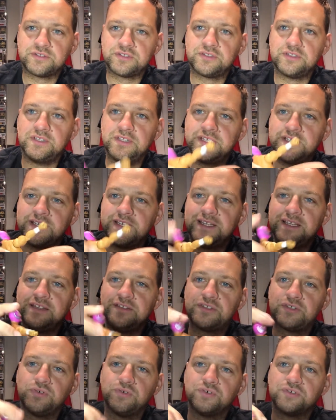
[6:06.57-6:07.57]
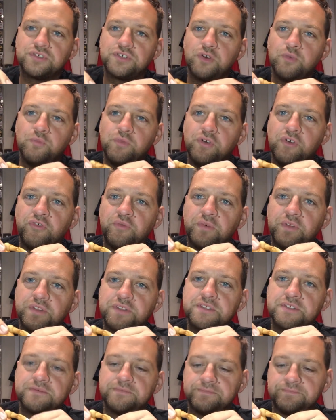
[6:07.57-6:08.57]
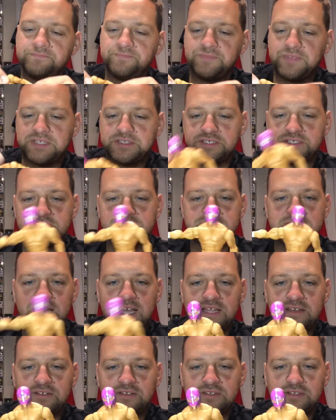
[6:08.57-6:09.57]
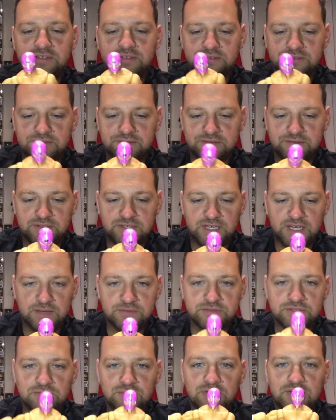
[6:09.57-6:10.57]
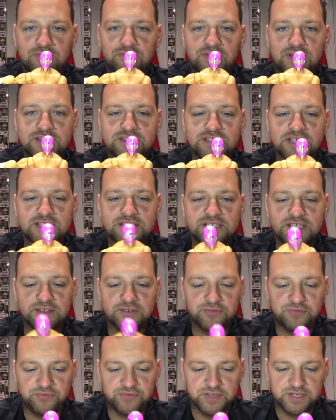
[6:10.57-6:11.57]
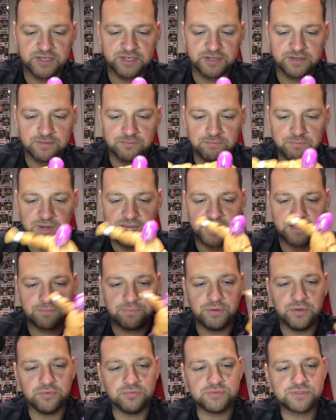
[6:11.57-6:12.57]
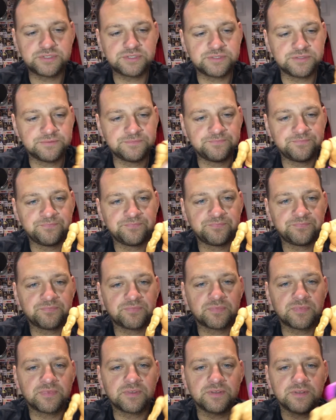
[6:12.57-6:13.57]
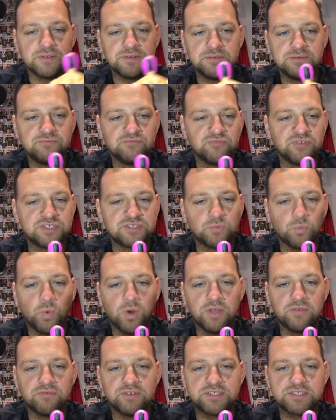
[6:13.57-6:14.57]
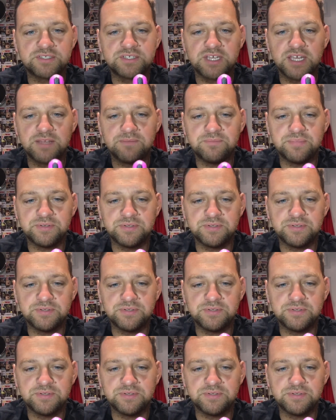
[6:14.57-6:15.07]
The elite torso movement as is standard. Absolutely fantastic figure. Black boots, white wrist tape.